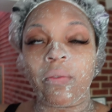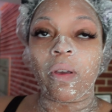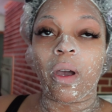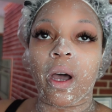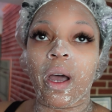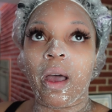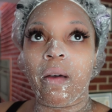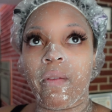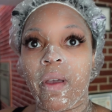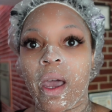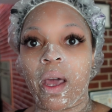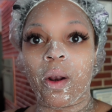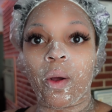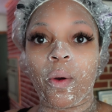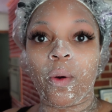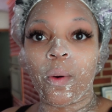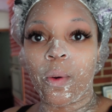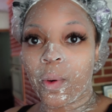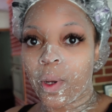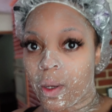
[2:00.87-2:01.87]
Y'all, I haven't had a
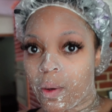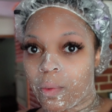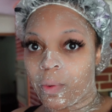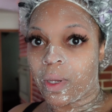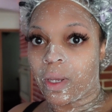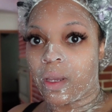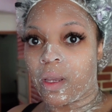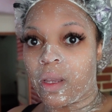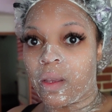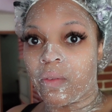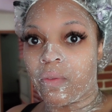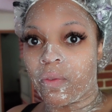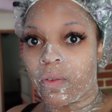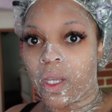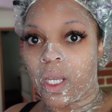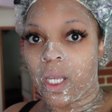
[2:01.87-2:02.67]
quick weave